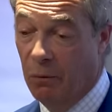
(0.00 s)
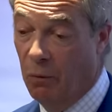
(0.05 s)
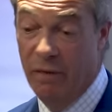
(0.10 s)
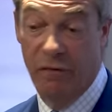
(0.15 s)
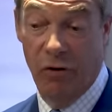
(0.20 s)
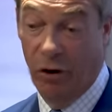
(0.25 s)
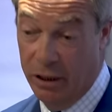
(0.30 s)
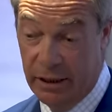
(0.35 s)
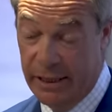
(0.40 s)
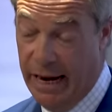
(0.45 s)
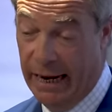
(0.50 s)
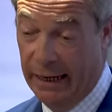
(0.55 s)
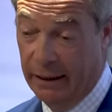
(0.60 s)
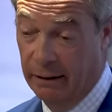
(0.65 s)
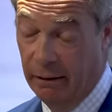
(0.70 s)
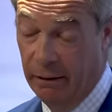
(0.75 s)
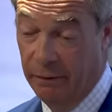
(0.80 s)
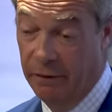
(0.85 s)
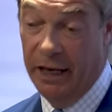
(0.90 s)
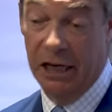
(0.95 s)
we've got to
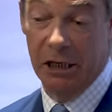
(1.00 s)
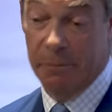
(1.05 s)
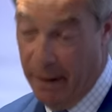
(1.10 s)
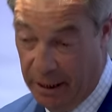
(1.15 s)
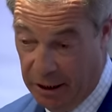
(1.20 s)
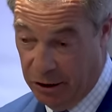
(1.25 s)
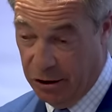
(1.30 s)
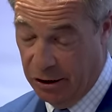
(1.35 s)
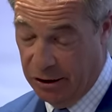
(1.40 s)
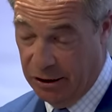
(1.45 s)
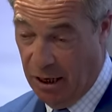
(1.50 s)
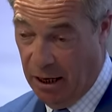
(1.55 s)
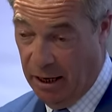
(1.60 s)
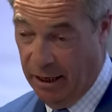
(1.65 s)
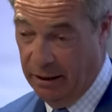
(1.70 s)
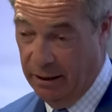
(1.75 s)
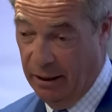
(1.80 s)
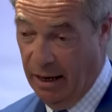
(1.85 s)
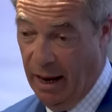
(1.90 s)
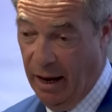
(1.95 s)
tackle the expenditure
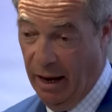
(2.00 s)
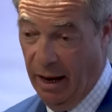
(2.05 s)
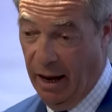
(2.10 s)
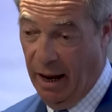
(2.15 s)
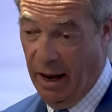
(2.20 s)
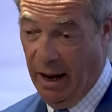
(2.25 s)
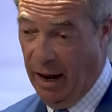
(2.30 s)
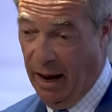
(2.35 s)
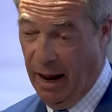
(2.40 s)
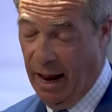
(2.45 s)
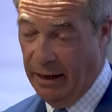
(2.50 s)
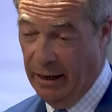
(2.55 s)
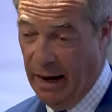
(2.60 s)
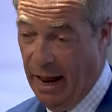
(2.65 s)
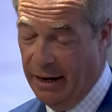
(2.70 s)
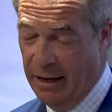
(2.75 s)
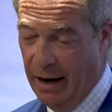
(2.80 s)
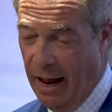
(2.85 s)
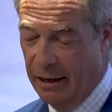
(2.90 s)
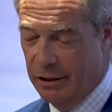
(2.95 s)
side. Uh, and,
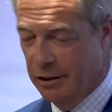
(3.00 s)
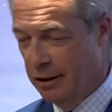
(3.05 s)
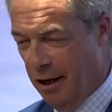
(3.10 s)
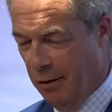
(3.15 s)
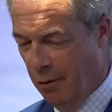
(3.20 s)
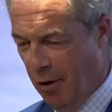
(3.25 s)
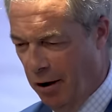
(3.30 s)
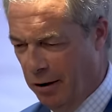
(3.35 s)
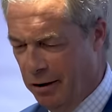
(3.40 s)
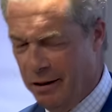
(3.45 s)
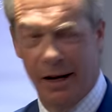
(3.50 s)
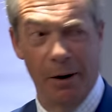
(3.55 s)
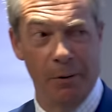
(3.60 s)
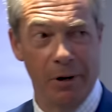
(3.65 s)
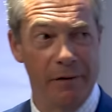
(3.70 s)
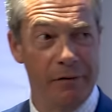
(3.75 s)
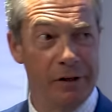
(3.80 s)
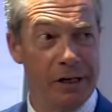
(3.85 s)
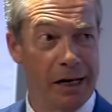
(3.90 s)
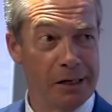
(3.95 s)
and, and you know what? No
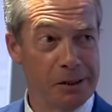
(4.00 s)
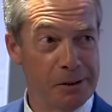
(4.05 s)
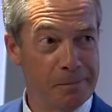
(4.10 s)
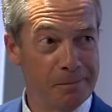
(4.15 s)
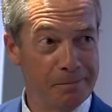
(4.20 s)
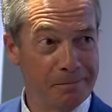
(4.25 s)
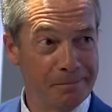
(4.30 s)
one ever does.